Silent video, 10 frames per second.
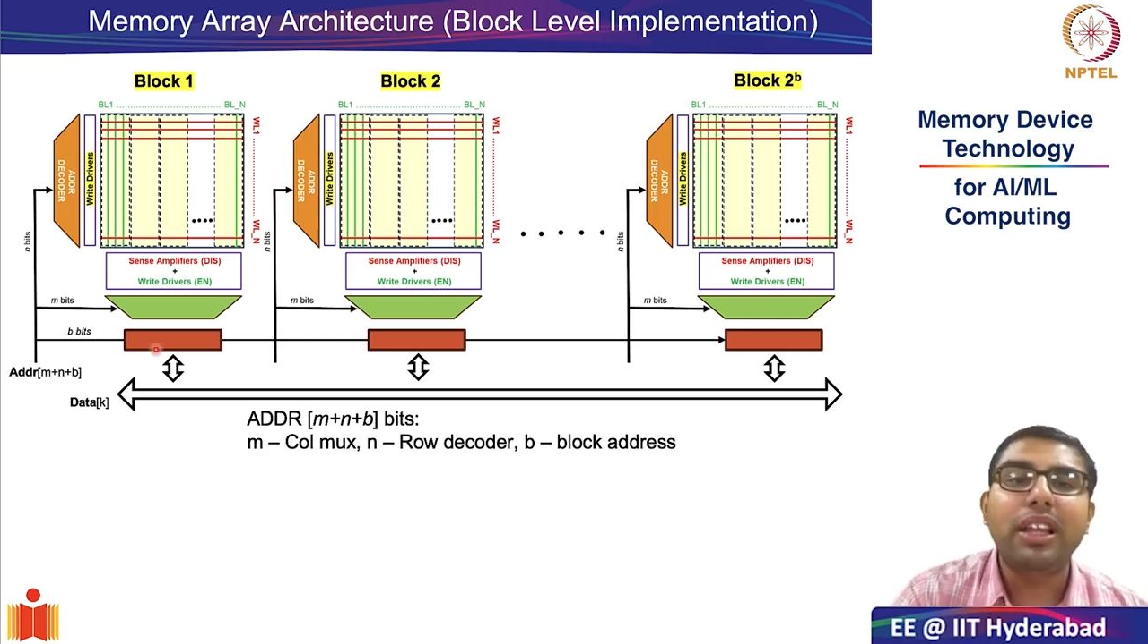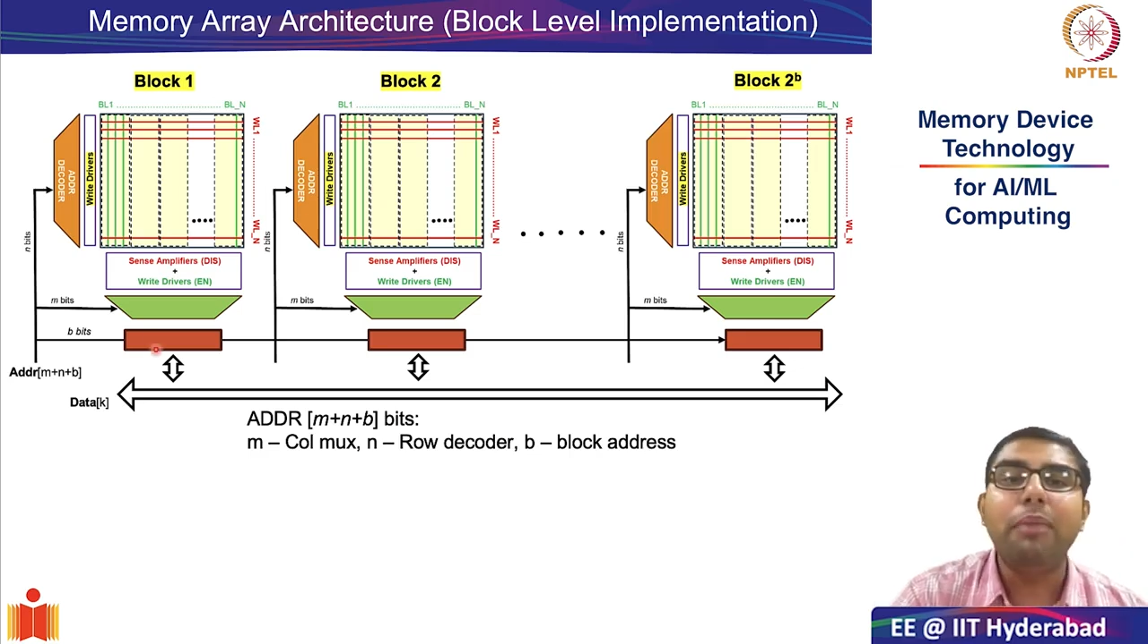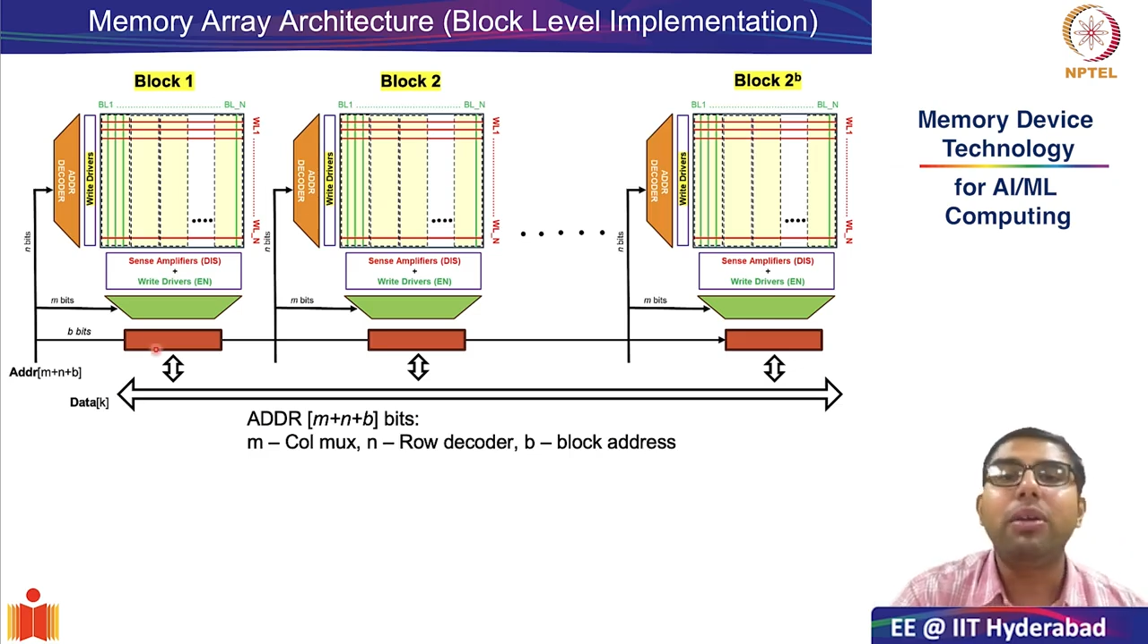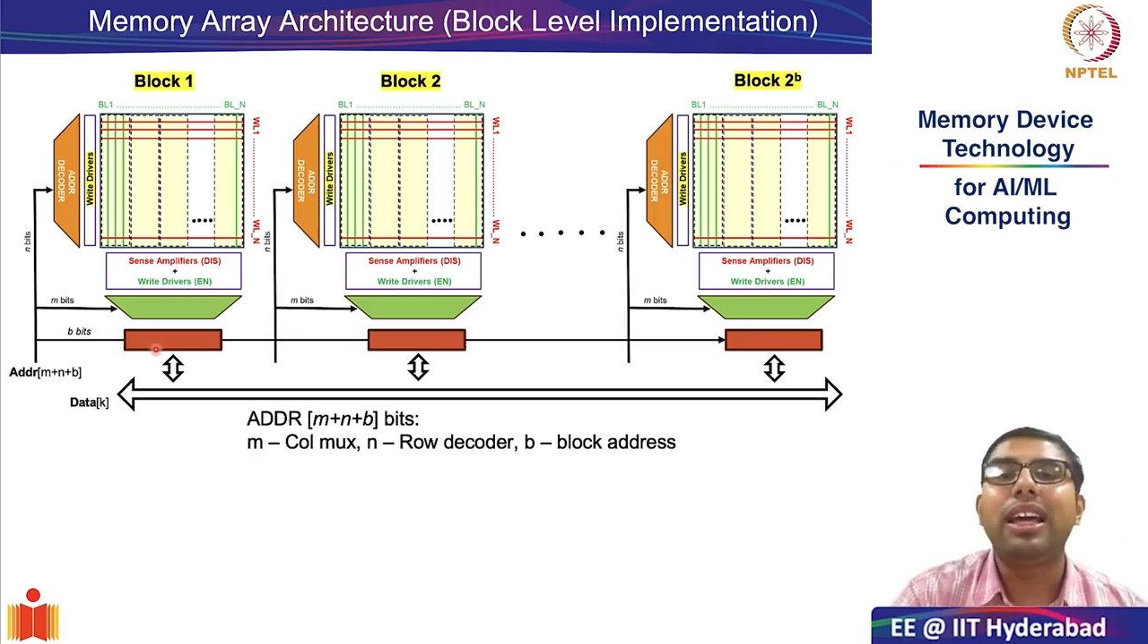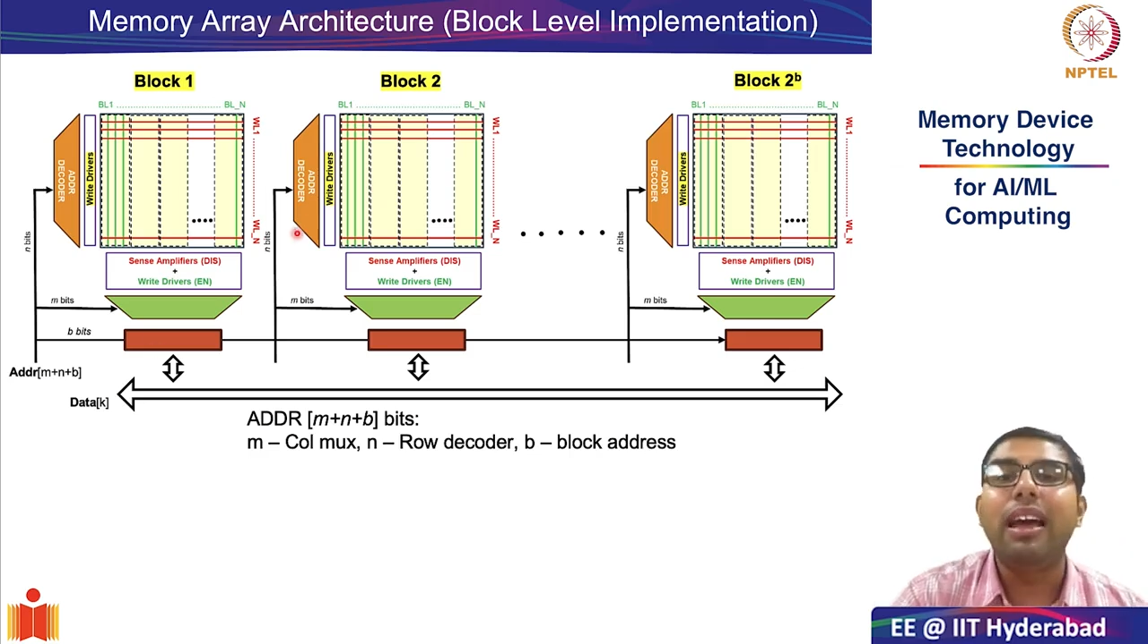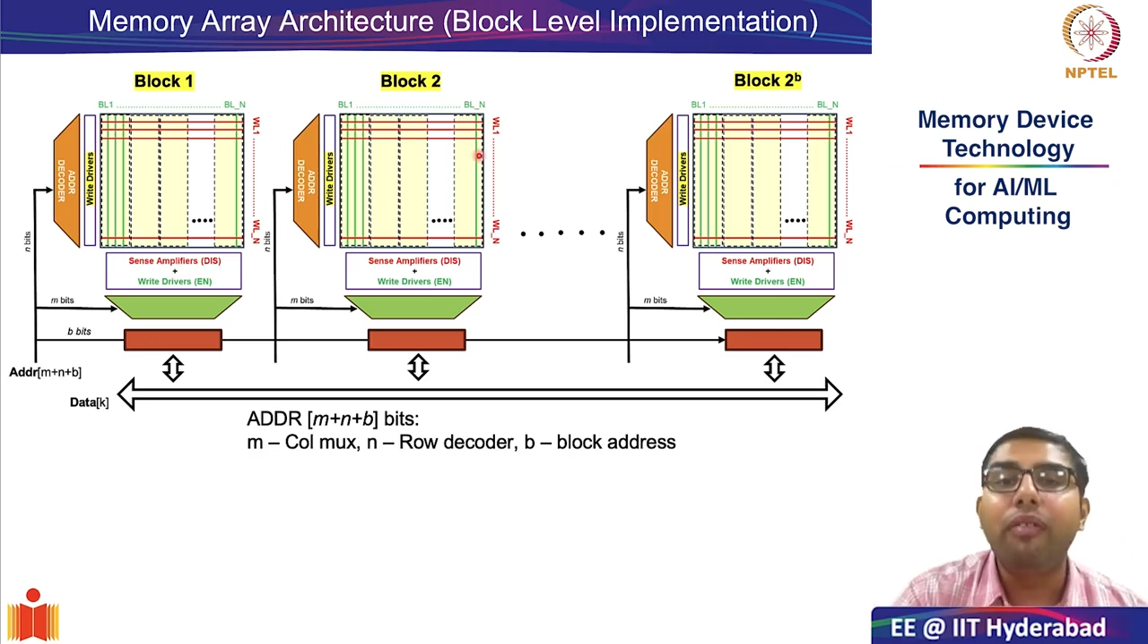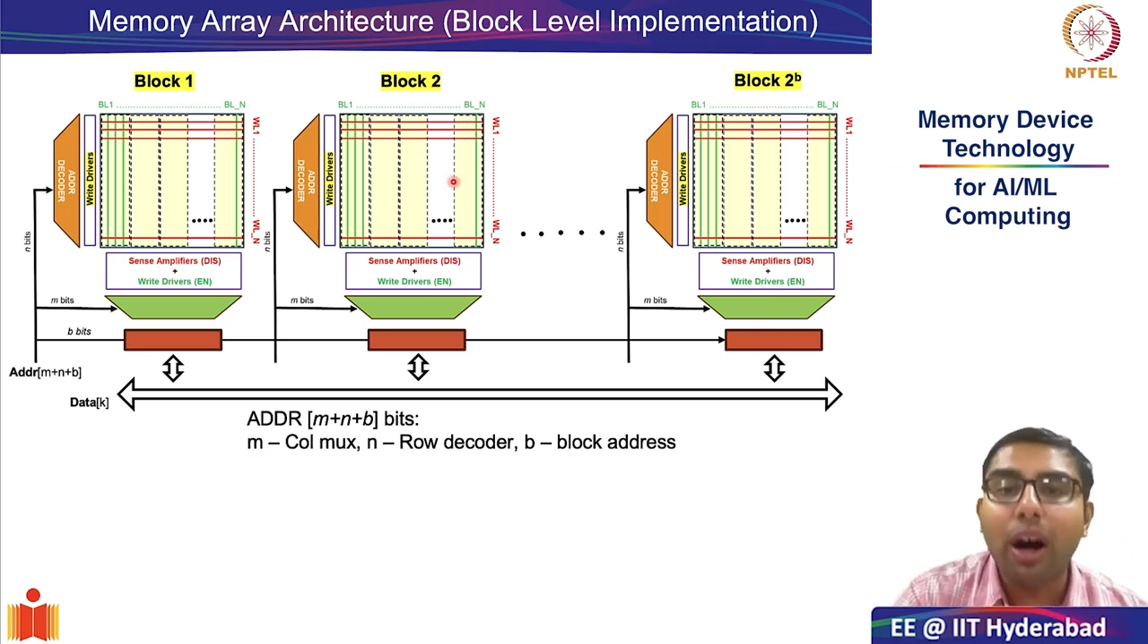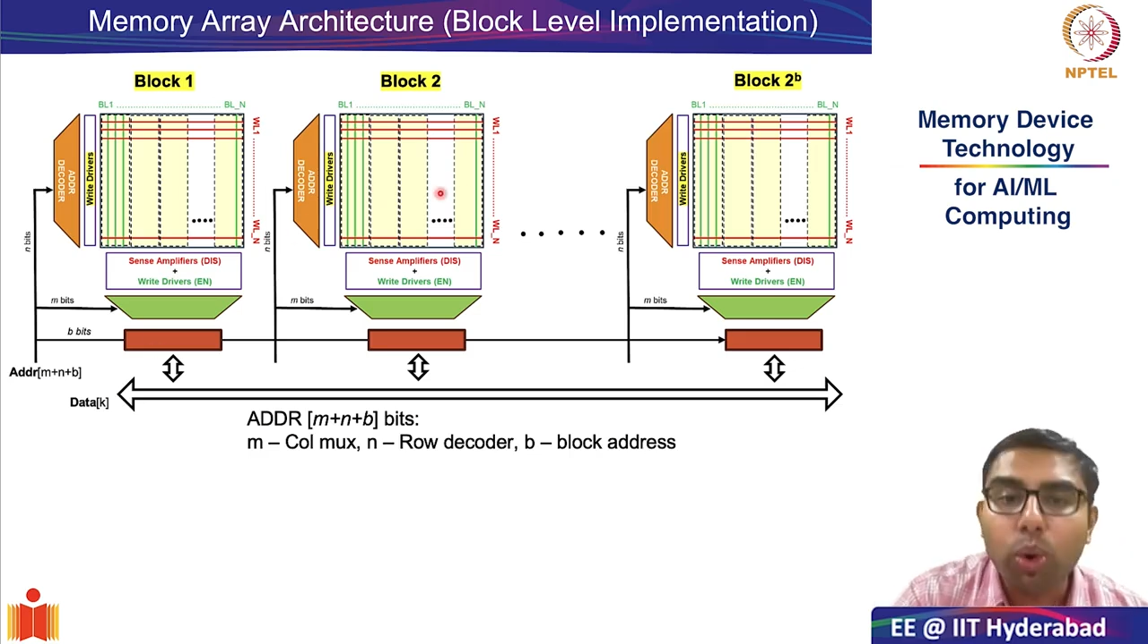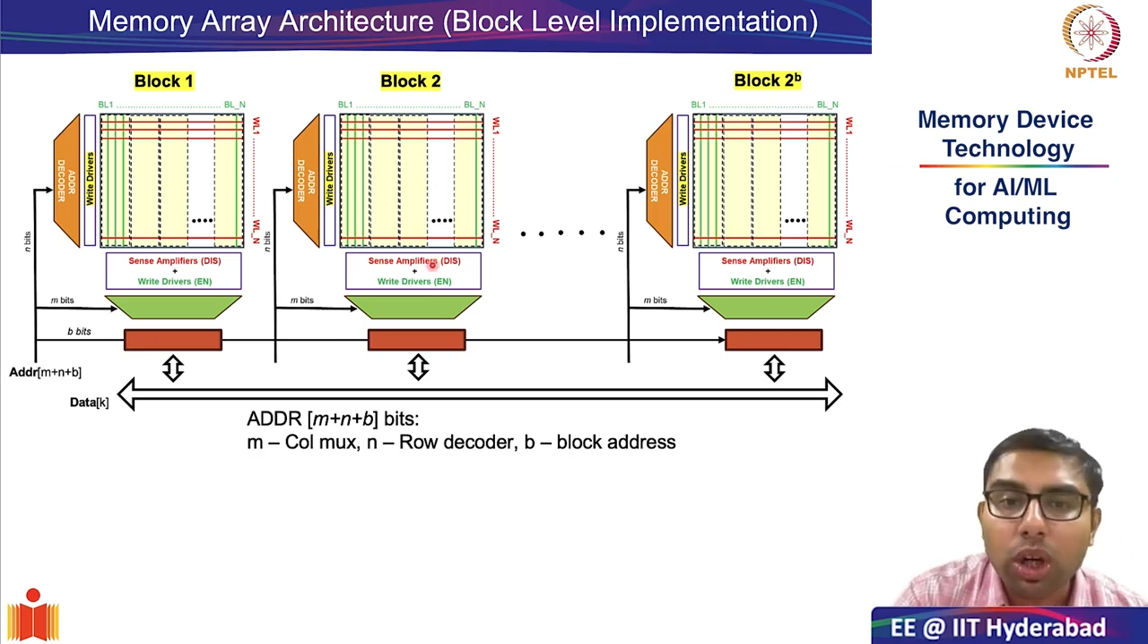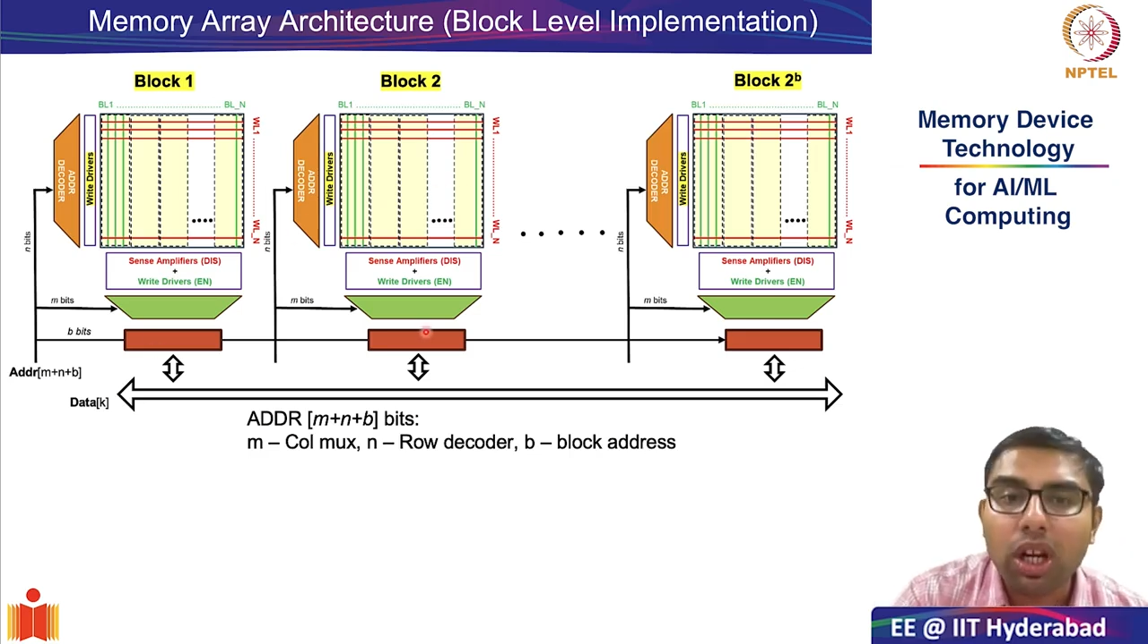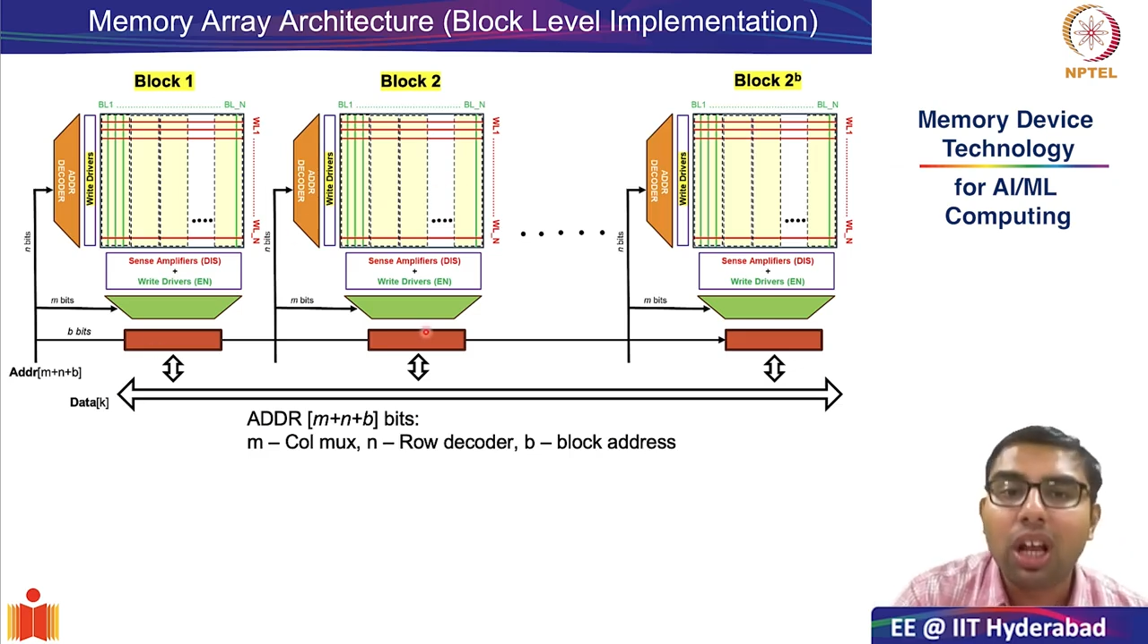them give out